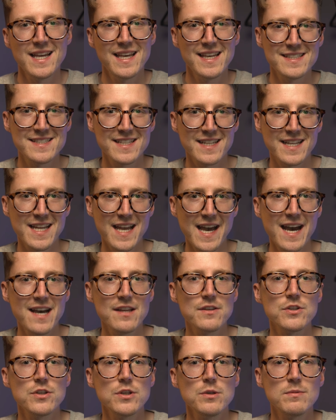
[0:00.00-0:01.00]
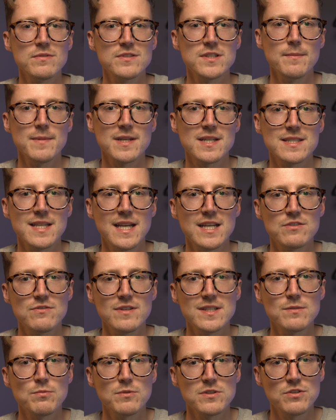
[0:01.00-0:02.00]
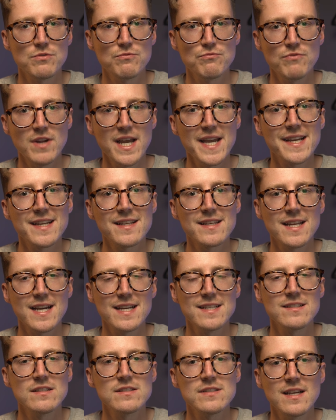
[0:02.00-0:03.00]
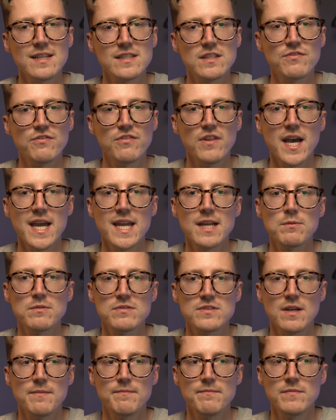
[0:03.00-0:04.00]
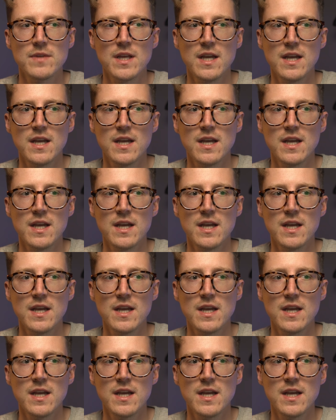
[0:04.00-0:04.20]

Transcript: as it can do with some accessories once it recognizes it's flying with something